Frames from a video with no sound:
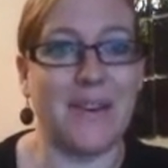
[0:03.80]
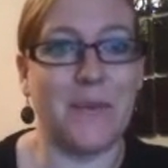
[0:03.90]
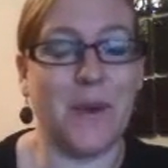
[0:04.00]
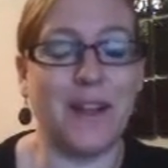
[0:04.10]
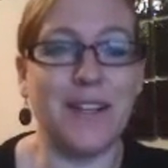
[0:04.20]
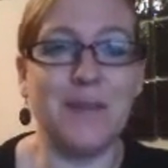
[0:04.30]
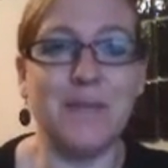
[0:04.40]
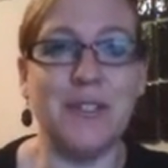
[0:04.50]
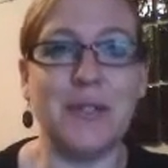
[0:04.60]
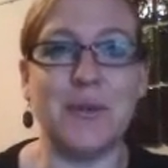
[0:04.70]
and
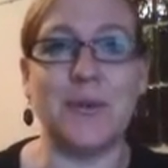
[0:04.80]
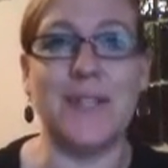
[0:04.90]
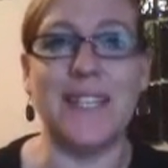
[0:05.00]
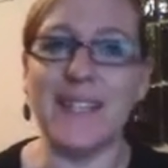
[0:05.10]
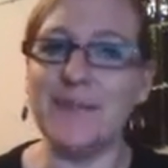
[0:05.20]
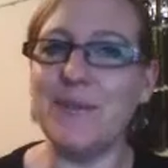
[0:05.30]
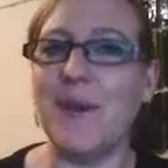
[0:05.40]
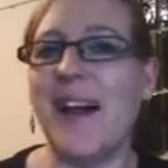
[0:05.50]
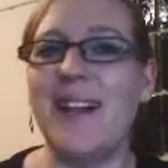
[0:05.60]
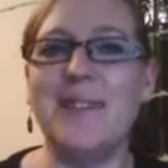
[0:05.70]
welcome to Live
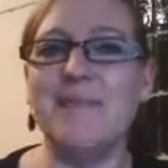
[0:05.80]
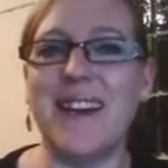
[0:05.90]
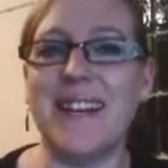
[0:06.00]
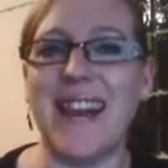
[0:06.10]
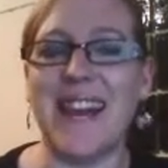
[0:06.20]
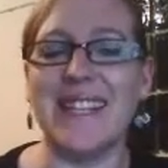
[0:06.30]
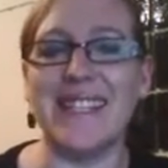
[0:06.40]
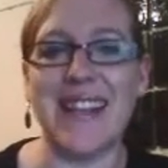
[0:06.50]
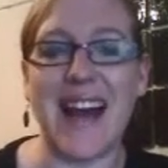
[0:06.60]
Well Mondays.